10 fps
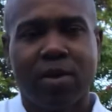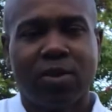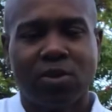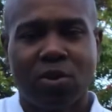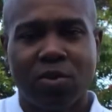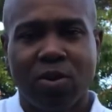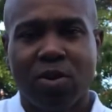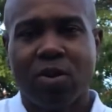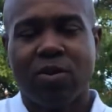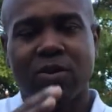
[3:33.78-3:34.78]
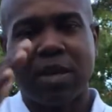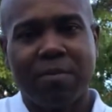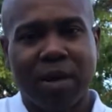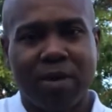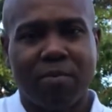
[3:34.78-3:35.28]
So you start
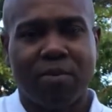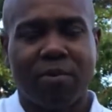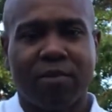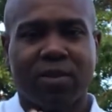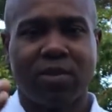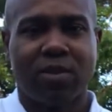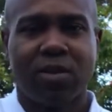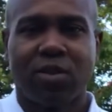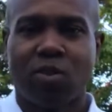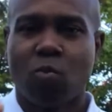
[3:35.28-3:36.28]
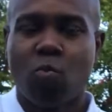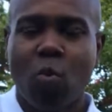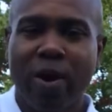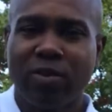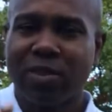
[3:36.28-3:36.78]
making profits. So
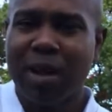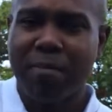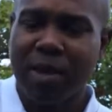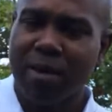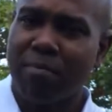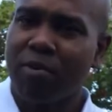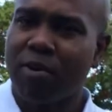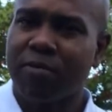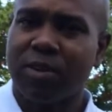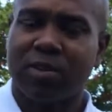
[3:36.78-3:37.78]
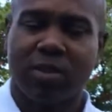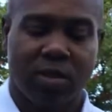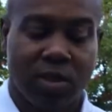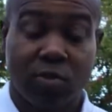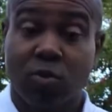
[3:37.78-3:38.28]
when you start making profits,
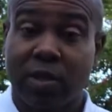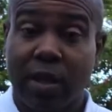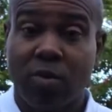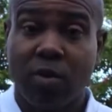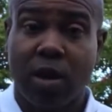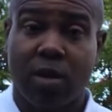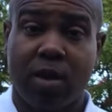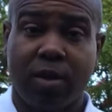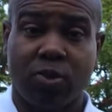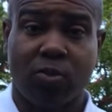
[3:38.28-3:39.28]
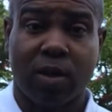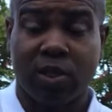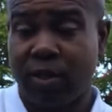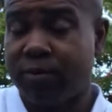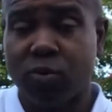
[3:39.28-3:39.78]
this could take you a year to
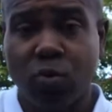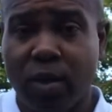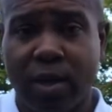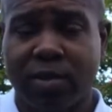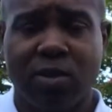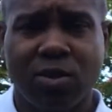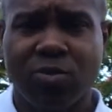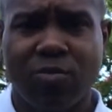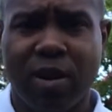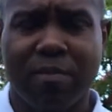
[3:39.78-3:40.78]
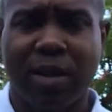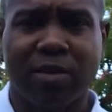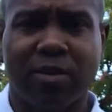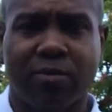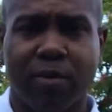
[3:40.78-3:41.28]
achieve, 2 years. It doesn't really
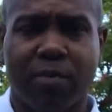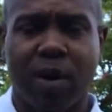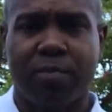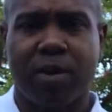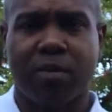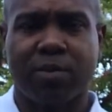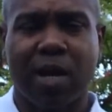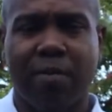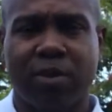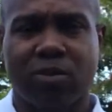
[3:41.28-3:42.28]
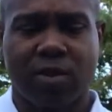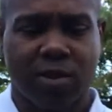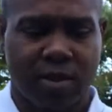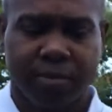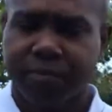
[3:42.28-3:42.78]
matter, in my opinion. Time is nothing.